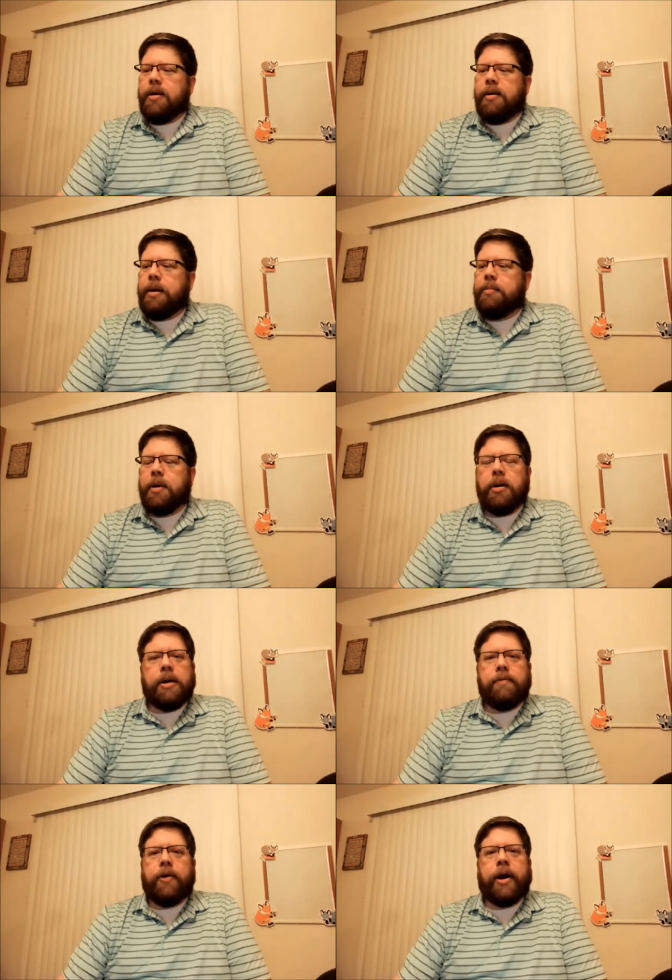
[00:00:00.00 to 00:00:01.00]
People are
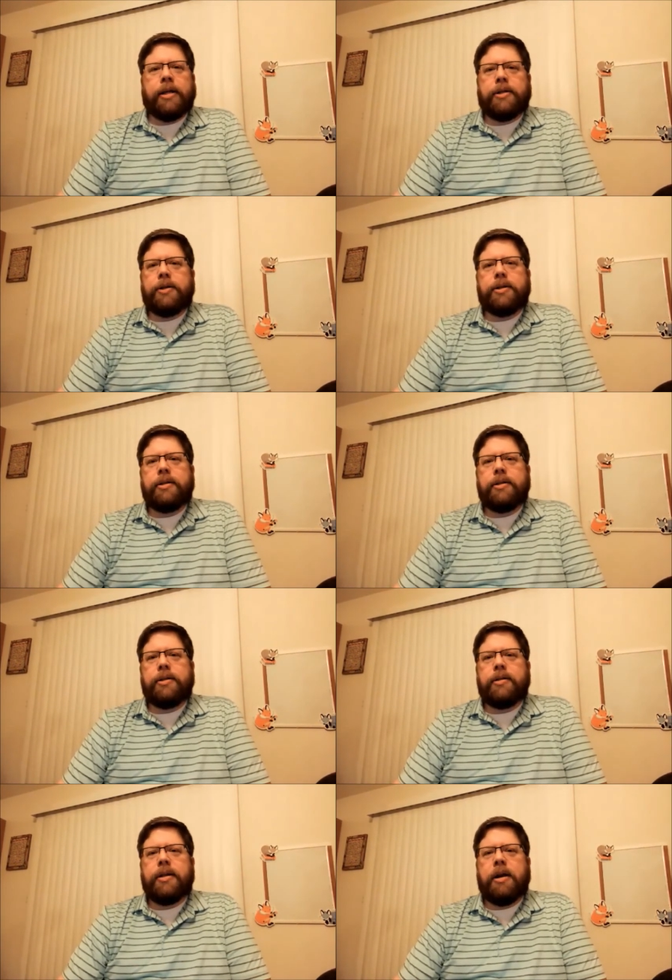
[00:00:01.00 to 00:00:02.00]
looking for answers,
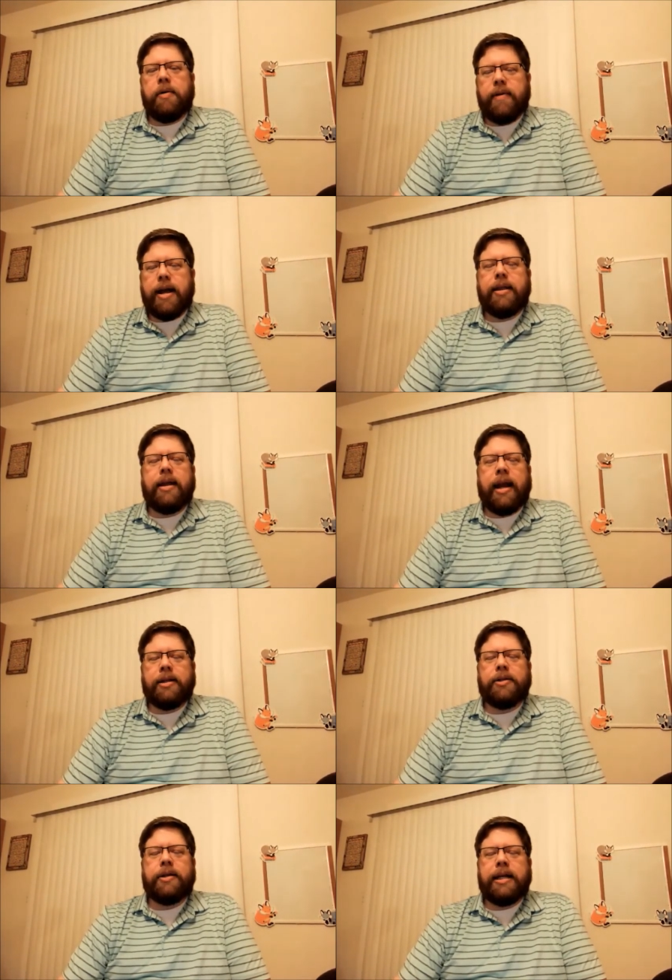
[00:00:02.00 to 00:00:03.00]
and we've got the
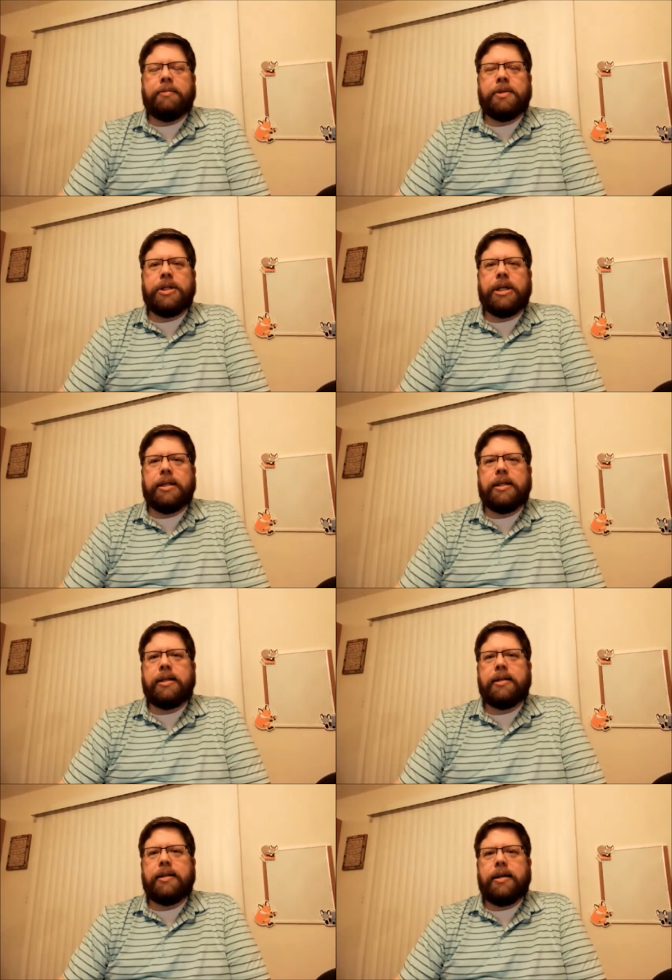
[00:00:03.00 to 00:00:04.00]
answer. His name's
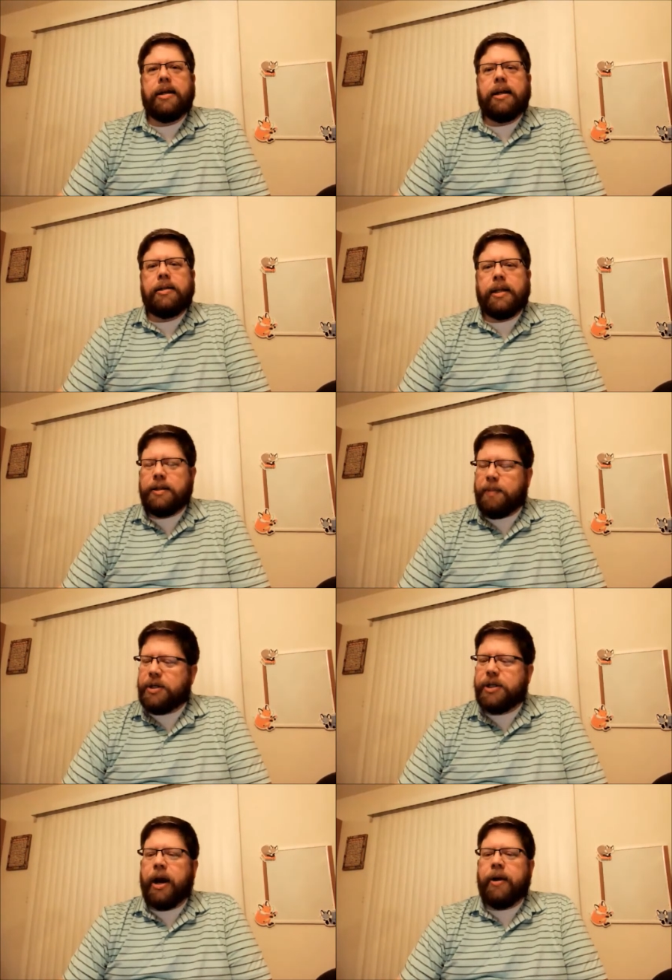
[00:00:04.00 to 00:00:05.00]
Jesus. So let's be
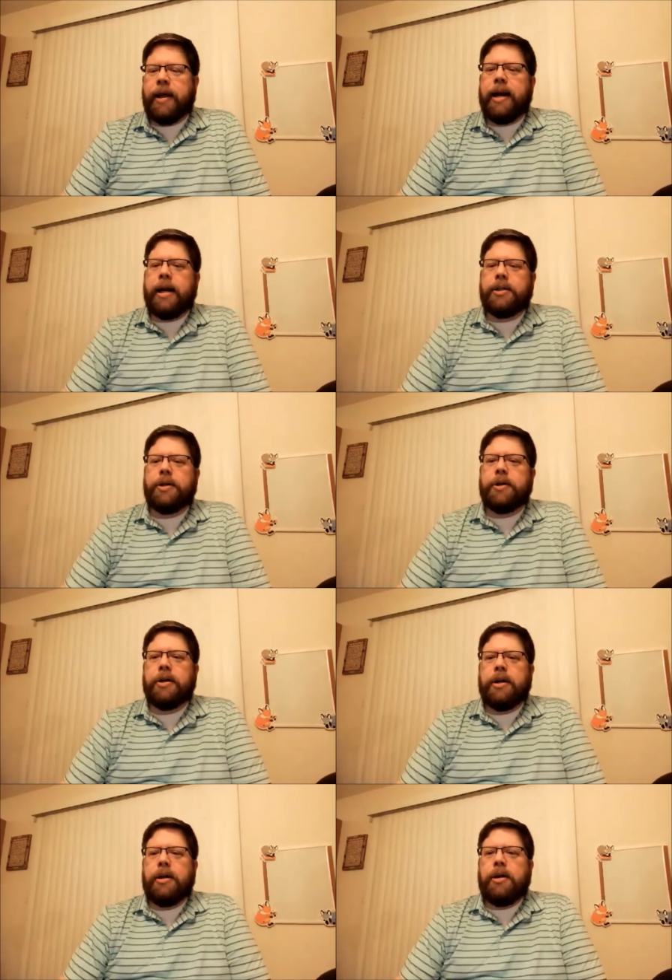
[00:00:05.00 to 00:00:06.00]
sharing that answer
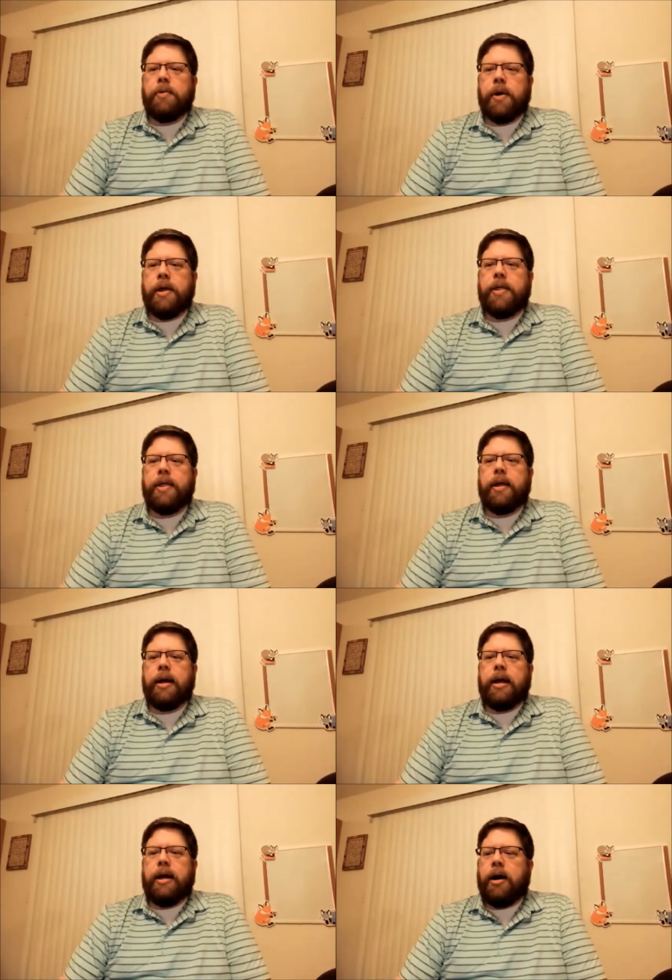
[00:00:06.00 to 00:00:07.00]
with
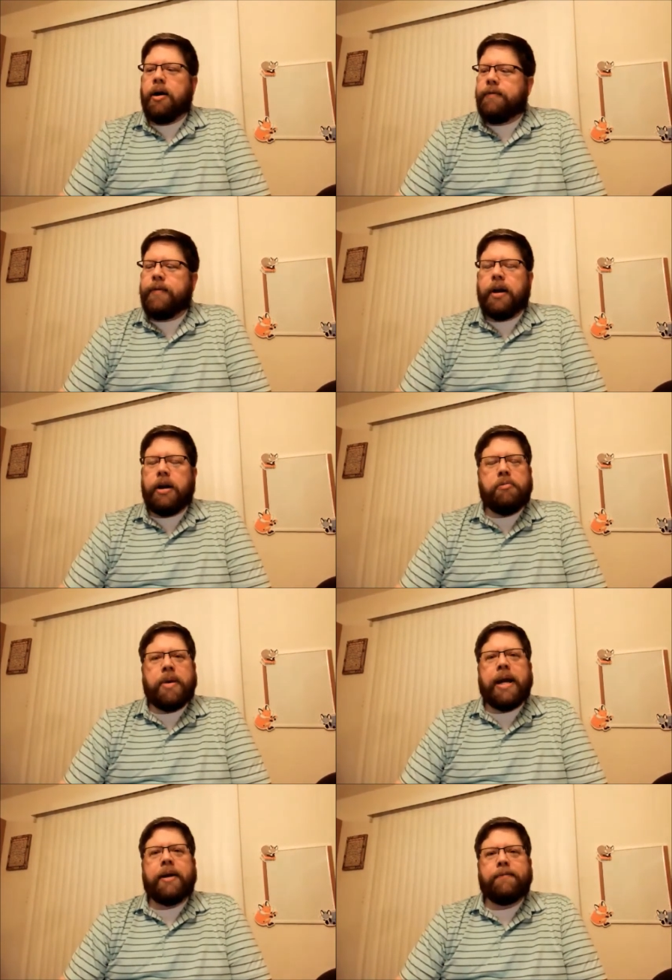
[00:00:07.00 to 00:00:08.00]
our fellow
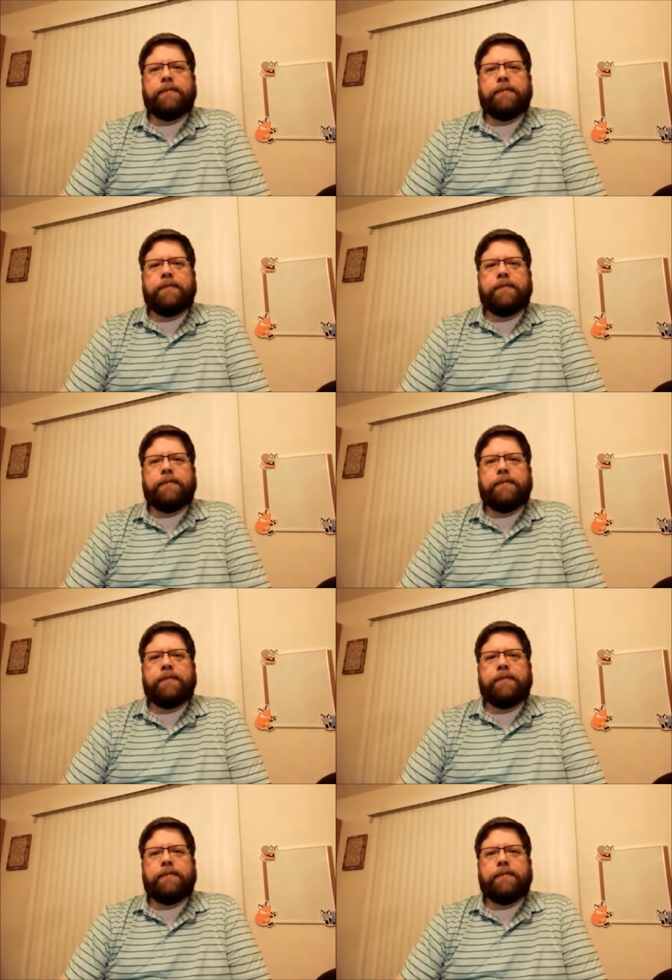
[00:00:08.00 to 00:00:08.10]
man.